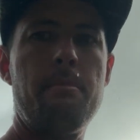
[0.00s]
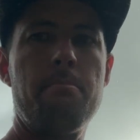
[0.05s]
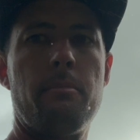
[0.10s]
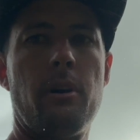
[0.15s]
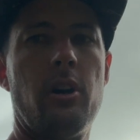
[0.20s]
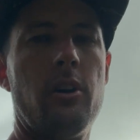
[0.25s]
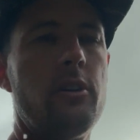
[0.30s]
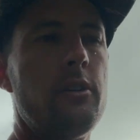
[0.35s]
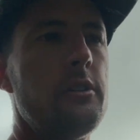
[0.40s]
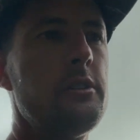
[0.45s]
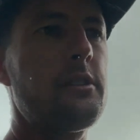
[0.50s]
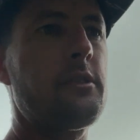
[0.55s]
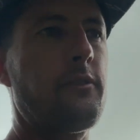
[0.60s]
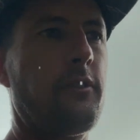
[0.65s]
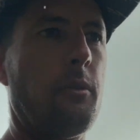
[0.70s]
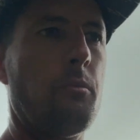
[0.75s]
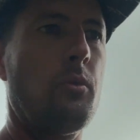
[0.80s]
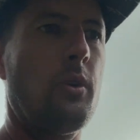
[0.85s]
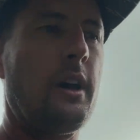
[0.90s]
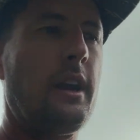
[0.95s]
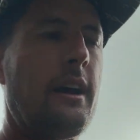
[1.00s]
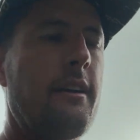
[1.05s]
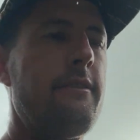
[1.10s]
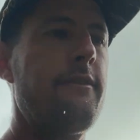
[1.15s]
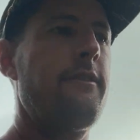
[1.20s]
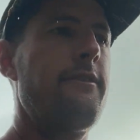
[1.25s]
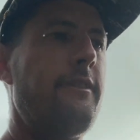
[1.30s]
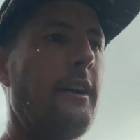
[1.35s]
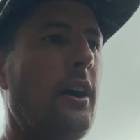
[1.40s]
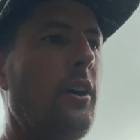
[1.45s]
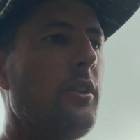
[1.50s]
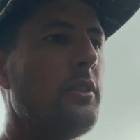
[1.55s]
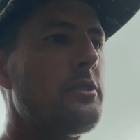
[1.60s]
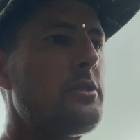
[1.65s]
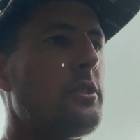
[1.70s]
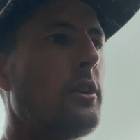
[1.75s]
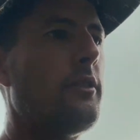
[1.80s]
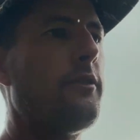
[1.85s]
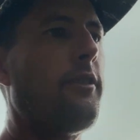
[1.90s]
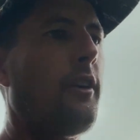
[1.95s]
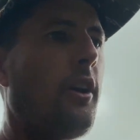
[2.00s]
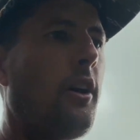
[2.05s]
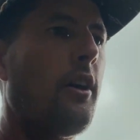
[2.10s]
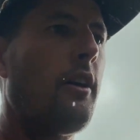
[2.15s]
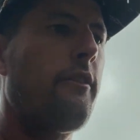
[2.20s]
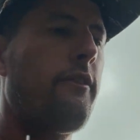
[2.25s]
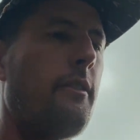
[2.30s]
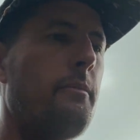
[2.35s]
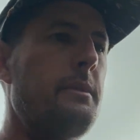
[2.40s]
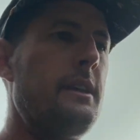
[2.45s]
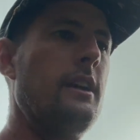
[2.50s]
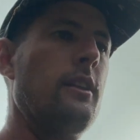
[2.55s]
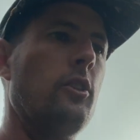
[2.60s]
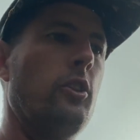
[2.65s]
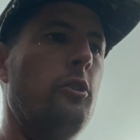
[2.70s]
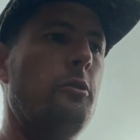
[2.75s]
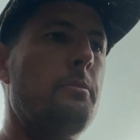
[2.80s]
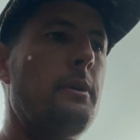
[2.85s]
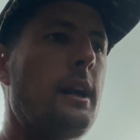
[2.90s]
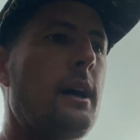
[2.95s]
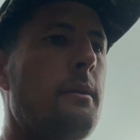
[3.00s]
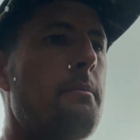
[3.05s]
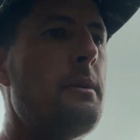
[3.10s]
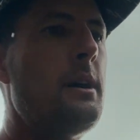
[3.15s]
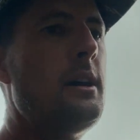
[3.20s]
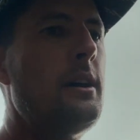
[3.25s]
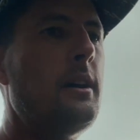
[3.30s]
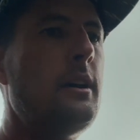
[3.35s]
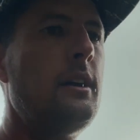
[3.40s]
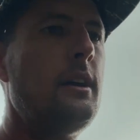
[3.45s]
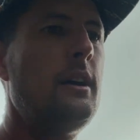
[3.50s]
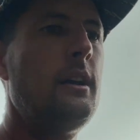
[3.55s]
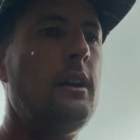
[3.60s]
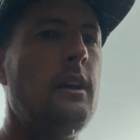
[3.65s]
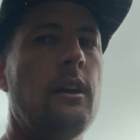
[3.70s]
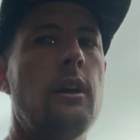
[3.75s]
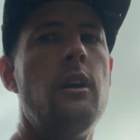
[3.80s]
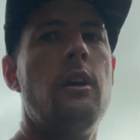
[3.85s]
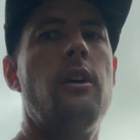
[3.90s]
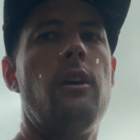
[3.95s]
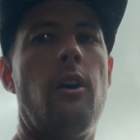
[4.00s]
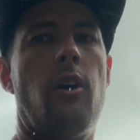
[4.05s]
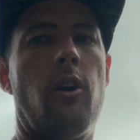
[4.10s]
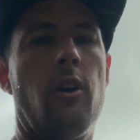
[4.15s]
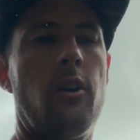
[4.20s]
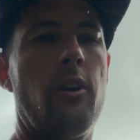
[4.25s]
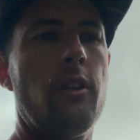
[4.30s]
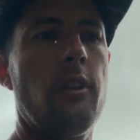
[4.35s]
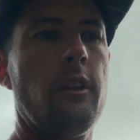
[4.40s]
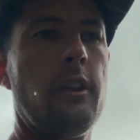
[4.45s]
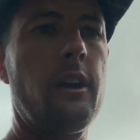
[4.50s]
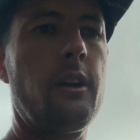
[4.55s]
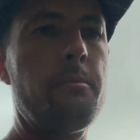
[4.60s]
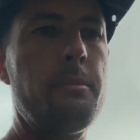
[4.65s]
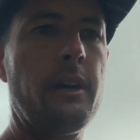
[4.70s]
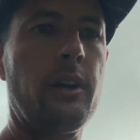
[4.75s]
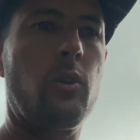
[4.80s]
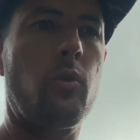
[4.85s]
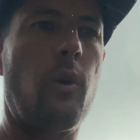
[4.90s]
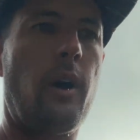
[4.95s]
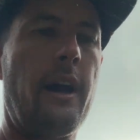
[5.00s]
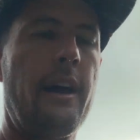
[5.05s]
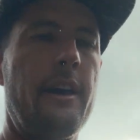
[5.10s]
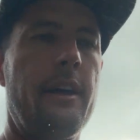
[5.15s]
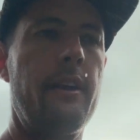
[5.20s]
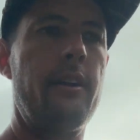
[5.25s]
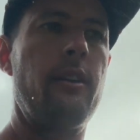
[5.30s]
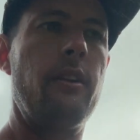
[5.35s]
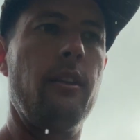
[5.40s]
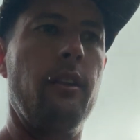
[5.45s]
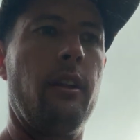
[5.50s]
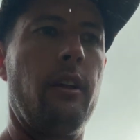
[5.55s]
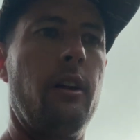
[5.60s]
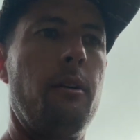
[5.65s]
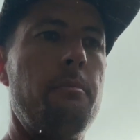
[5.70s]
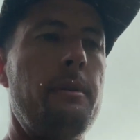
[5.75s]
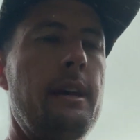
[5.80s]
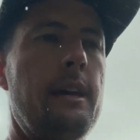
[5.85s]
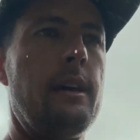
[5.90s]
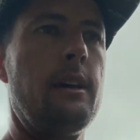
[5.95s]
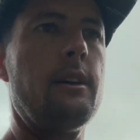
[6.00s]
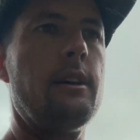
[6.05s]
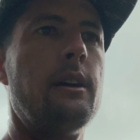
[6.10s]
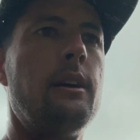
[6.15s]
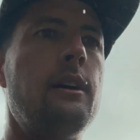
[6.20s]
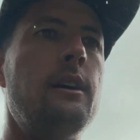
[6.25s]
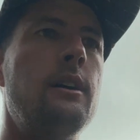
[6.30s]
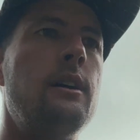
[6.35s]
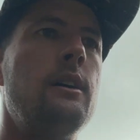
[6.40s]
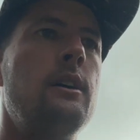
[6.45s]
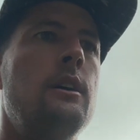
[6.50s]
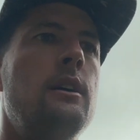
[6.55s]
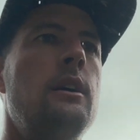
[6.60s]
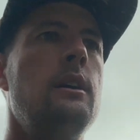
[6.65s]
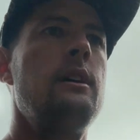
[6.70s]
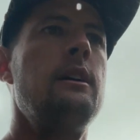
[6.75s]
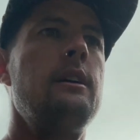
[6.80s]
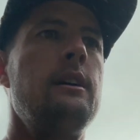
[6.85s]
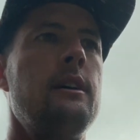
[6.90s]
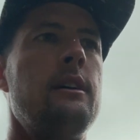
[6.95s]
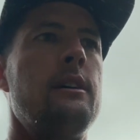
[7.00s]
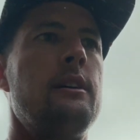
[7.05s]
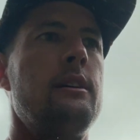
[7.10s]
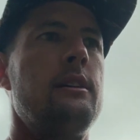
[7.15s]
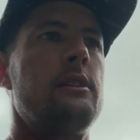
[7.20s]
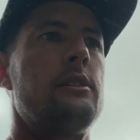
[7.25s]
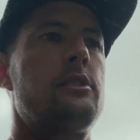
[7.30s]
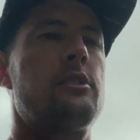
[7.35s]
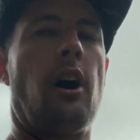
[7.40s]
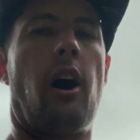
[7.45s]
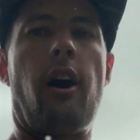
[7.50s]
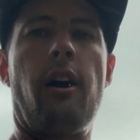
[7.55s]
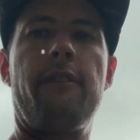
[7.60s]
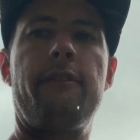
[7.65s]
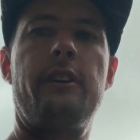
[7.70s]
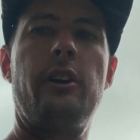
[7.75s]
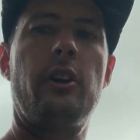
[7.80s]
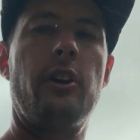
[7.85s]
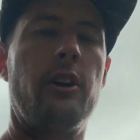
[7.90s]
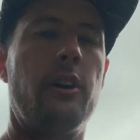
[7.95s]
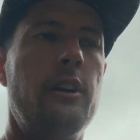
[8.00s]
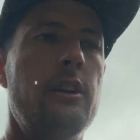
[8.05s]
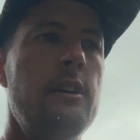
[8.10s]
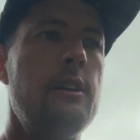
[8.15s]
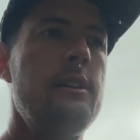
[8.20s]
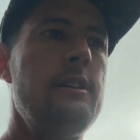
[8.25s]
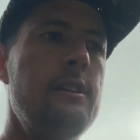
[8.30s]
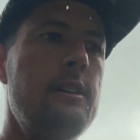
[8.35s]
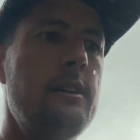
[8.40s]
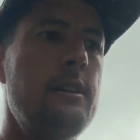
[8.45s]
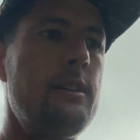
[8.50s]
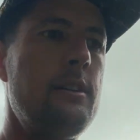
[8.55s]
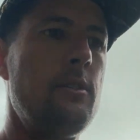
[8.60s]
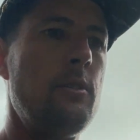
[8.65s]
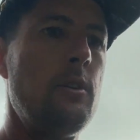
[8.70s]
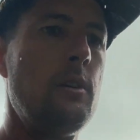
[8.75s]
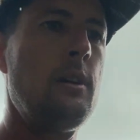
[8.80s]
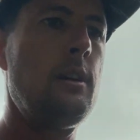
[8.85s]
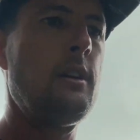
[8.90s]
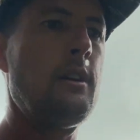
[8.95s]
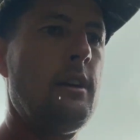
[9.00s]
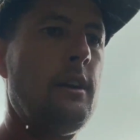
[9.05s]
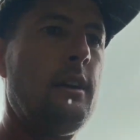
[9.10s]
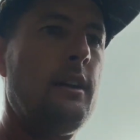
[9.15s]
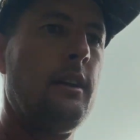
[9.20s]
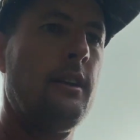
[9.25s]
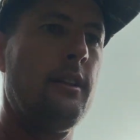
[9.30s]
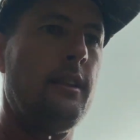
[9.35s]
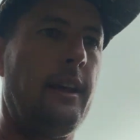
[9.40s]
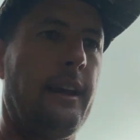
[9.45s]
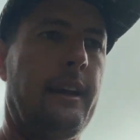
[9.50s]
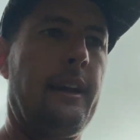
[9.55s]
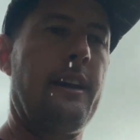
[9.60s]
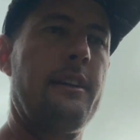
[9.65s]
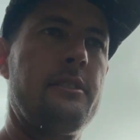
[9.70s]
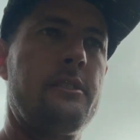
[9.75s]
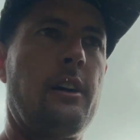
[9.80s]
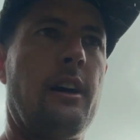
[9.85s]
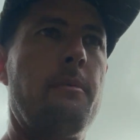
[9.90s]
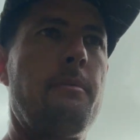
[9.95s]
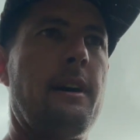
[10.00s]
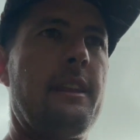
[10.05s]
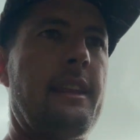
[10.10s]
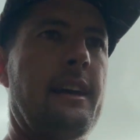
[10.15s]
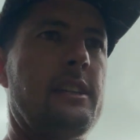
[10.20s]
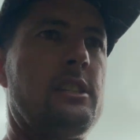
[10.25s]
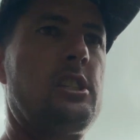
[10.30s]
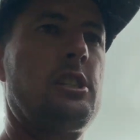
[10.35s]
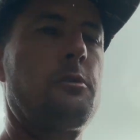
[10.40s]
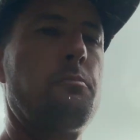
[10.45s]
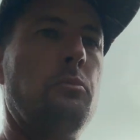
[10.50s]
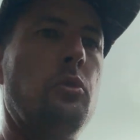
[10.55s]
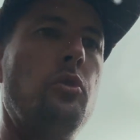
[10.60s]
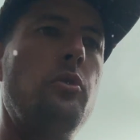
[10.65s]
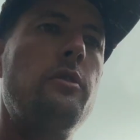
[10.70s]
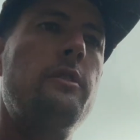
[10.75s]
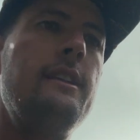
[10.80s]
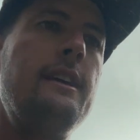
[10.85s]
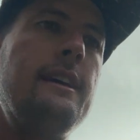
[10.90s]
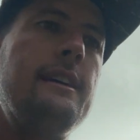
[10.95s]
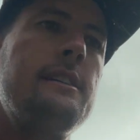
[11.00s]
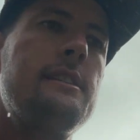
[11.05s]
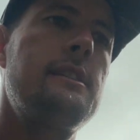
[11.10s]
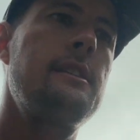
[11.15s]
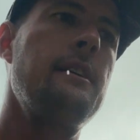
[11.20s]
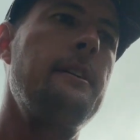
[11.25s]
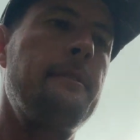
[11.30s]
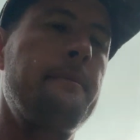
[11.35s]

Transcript: bows, from what I've felt so far from the aluminum, are a little bit quieter, a little bit softer. Like I was talking about, that smoothness.